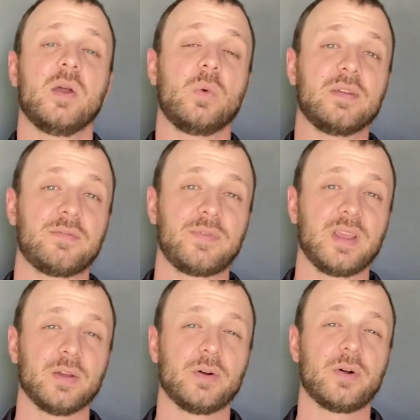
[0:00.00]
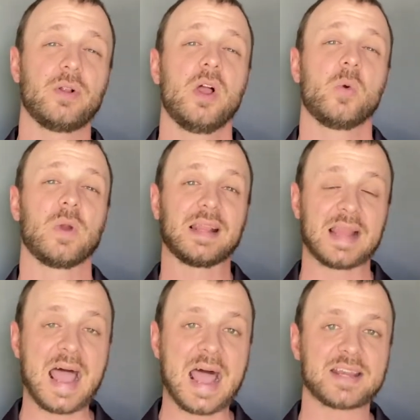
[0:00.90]
we feel
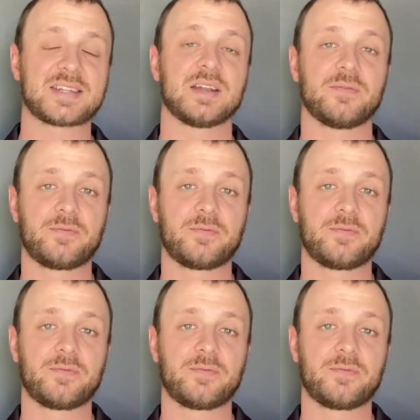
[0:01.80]
relaxed and